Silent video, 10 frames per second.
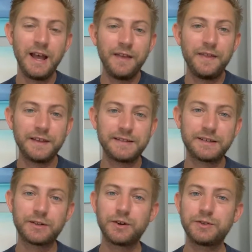This
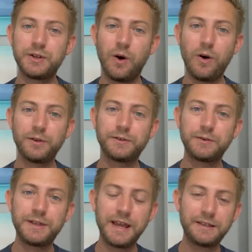excursion
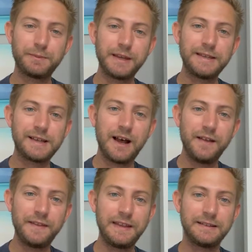also takes place
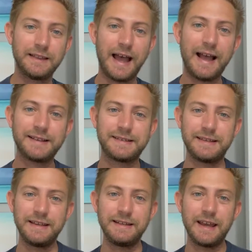on the last
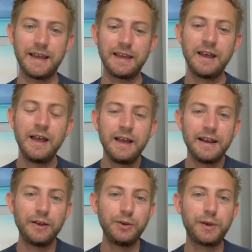sea day.
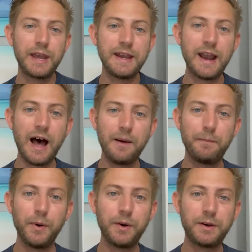Now you
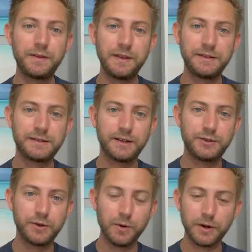cannot book this
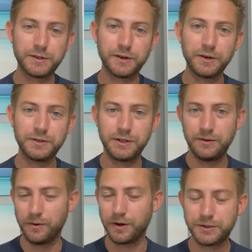shore excursion
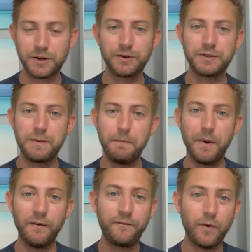or excursion
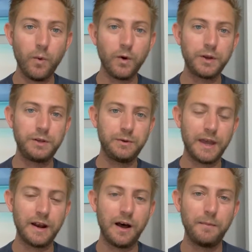before you
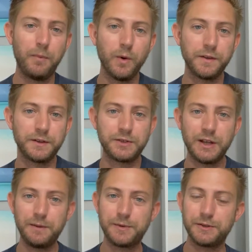get on board the
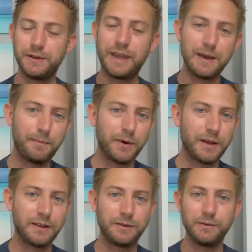ship, so you can't book
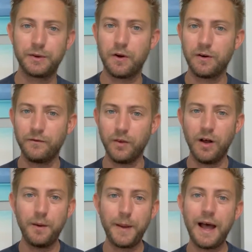it through the Carnival
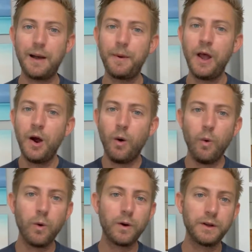Hub app
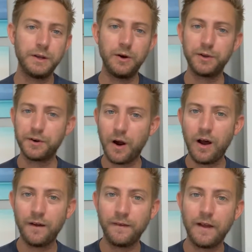or your
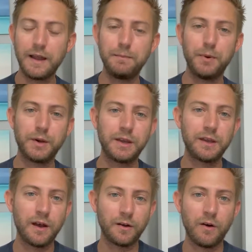online
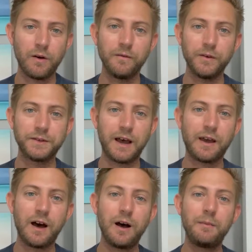booking on
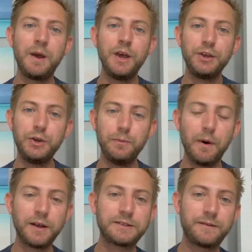carnival.com. You
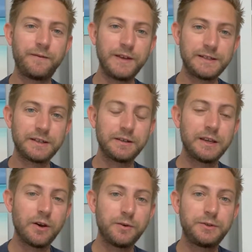must physically
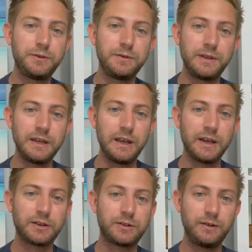go to
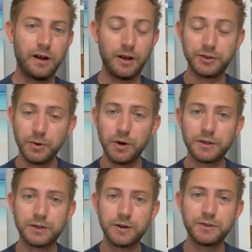the shore
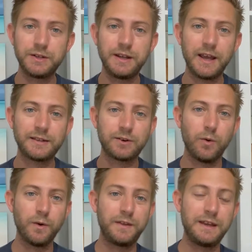excursion desk
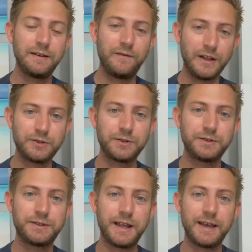or the
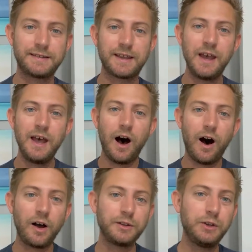adventures desk
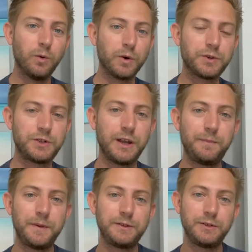on your
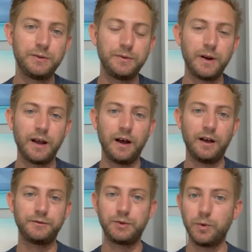ship to
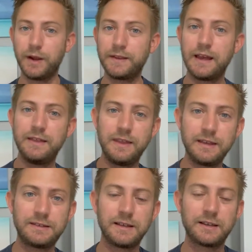join
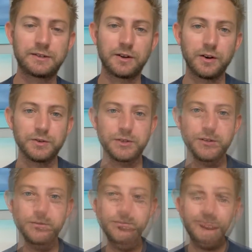this
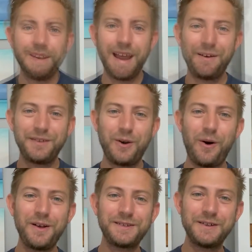excursion. Now the
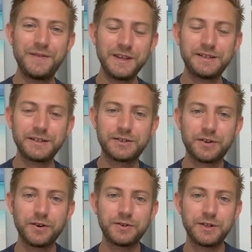cost of this
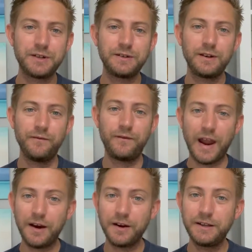excursion
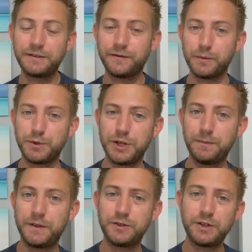varies from
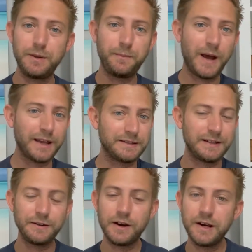ship to ship,
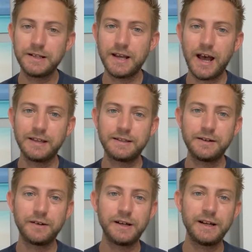itinerary to
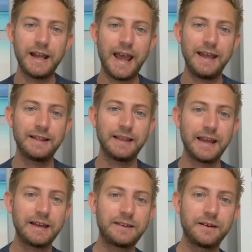itinerary, and
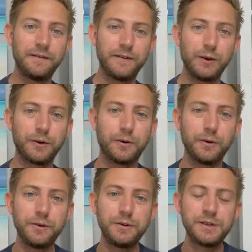length of your
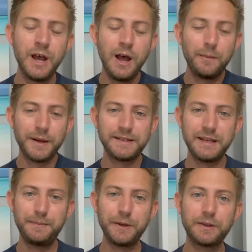cruise, but
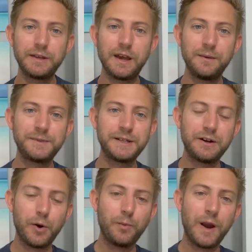typically comes in
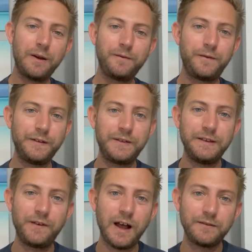around
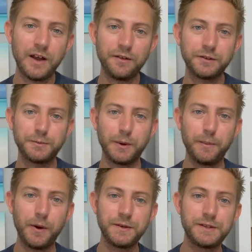$55 per
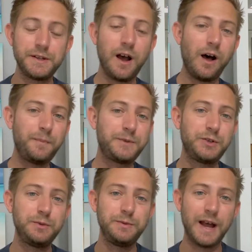person up
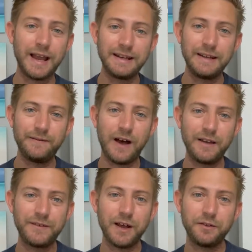to
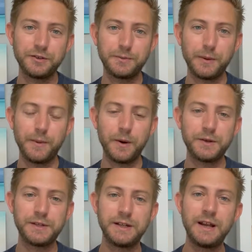$95 per
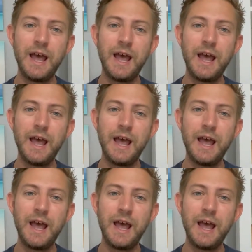person,